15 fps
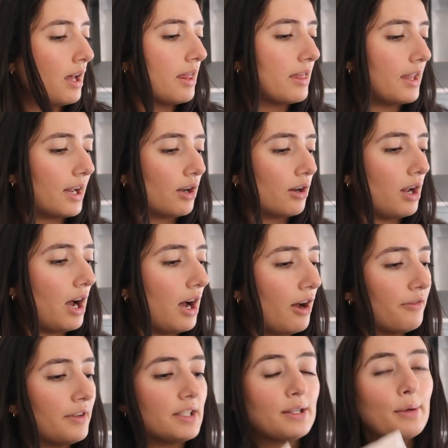And then I got
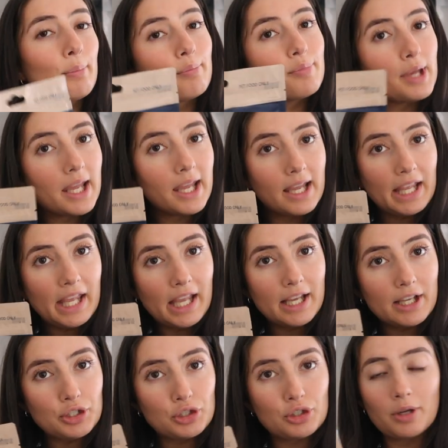Harvey some pig
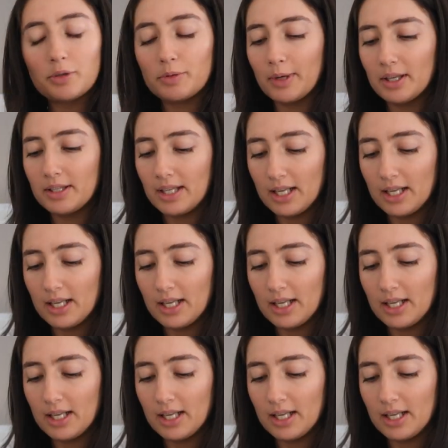ear strips because